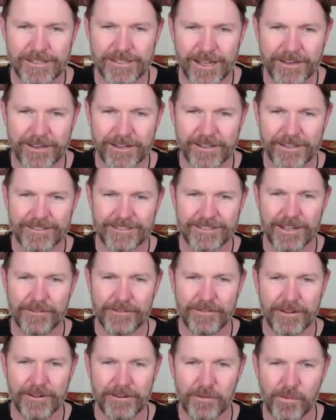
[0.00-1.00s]
studying
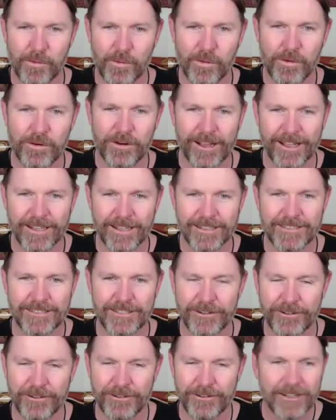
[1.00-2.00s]
stuff under the water, I guess,
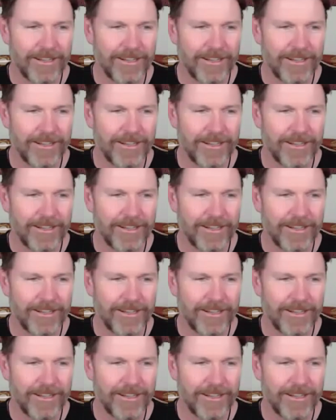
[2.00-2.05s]
to